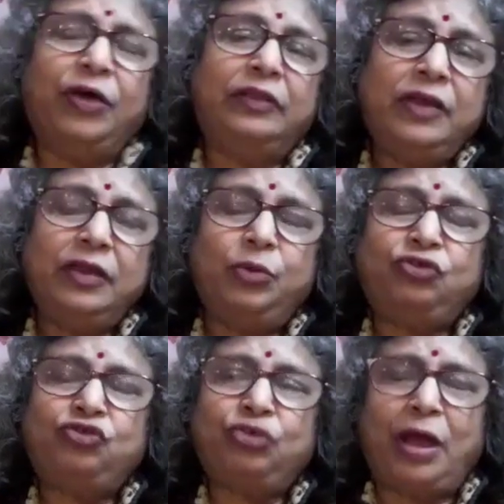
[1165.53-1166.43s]
one thing
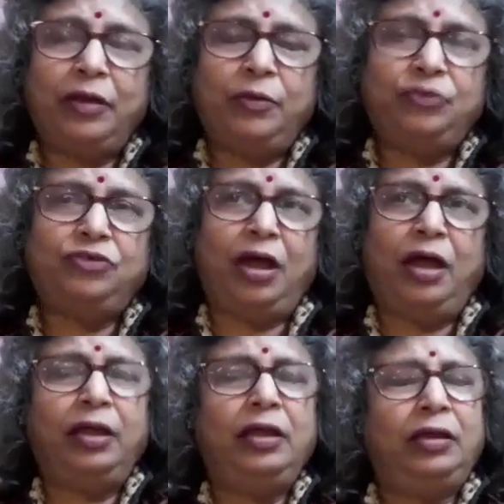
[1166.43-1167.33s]
which I
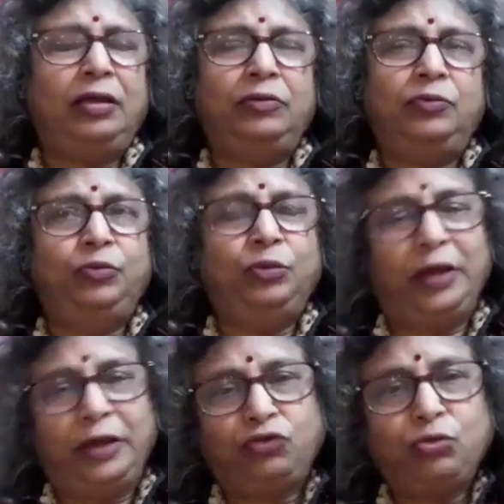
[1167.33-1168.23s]
would
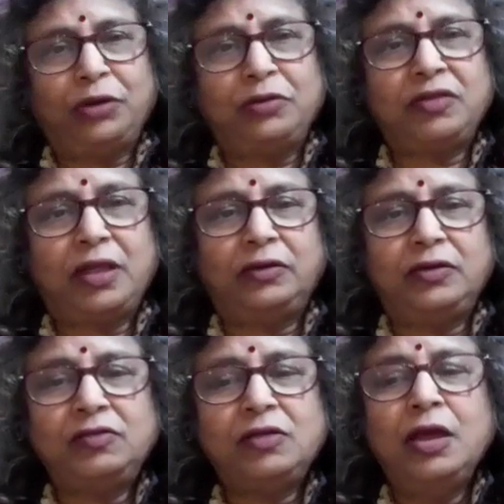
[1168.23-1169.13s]
like to understand
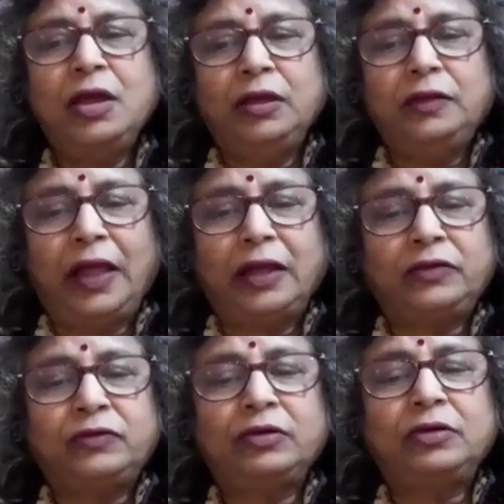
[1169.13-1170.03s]
is
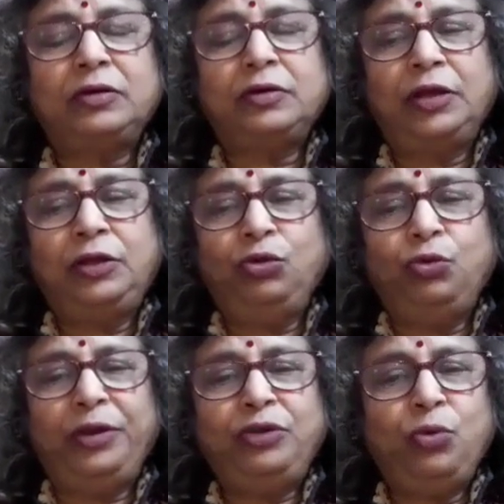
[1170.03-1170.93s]
that,
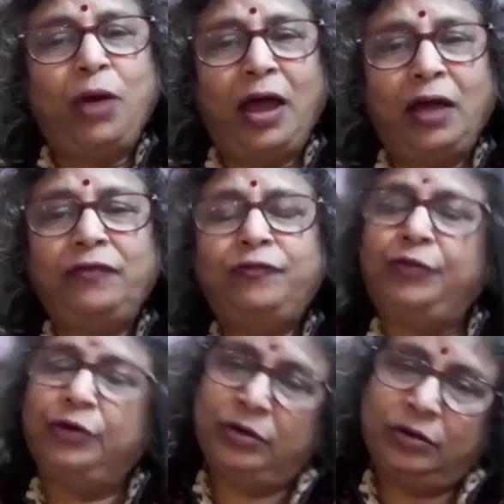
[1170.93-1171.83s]
when you have
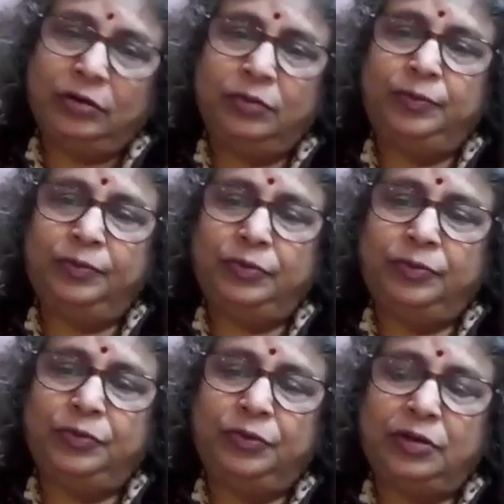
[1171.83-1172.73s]

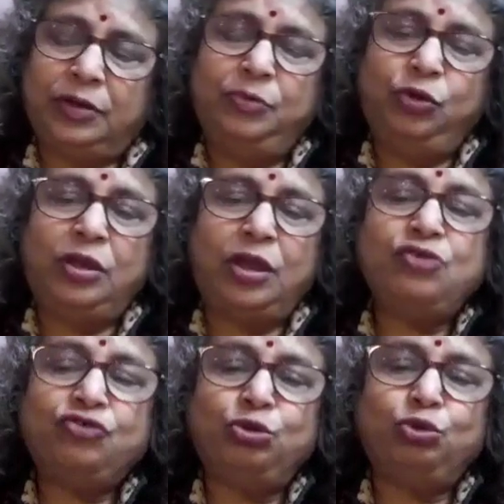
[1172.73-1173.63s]

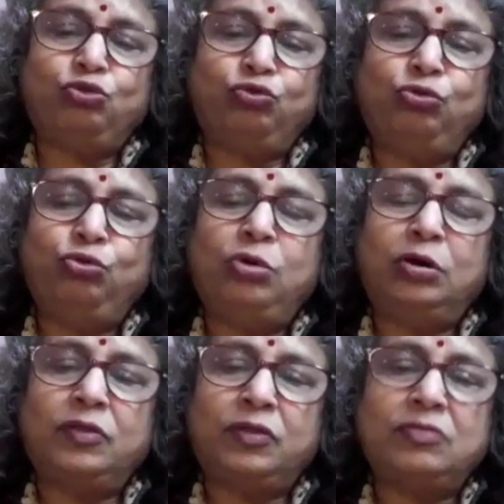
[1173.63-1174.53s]
communication through
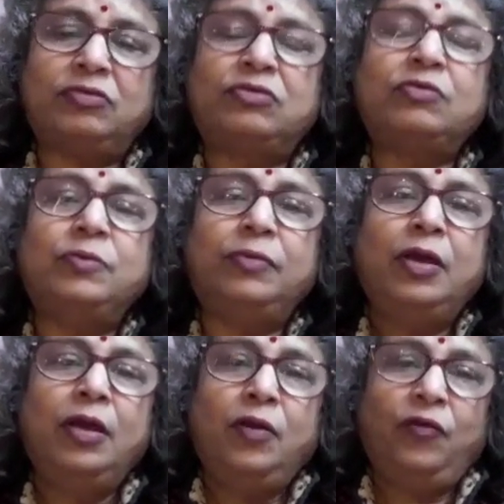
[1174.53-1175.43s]
a system
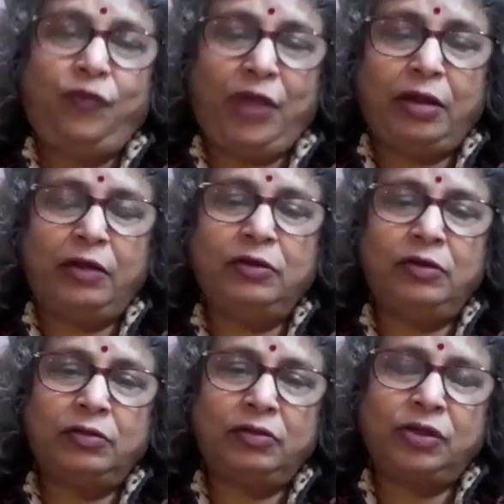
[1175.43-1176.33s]

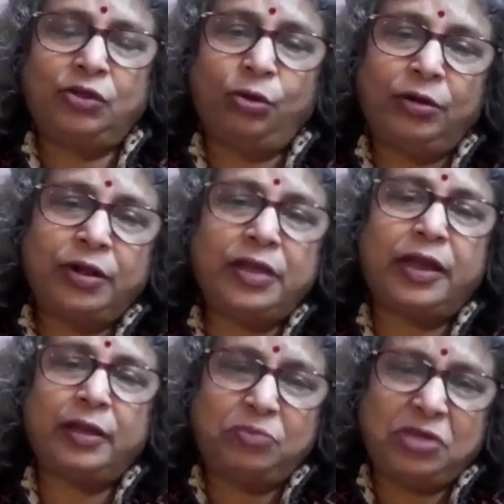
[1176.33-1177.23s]
where security
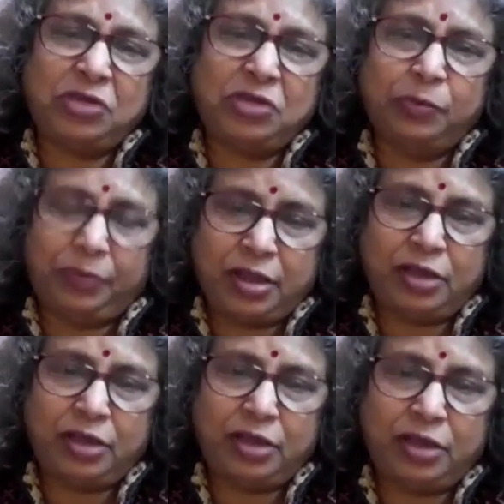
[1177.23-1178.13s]
can be a
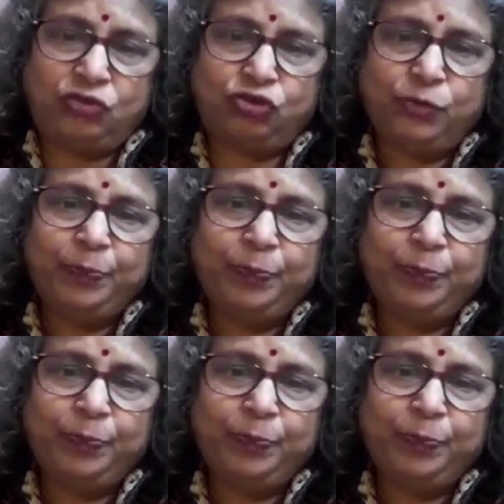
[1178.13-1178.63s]
breach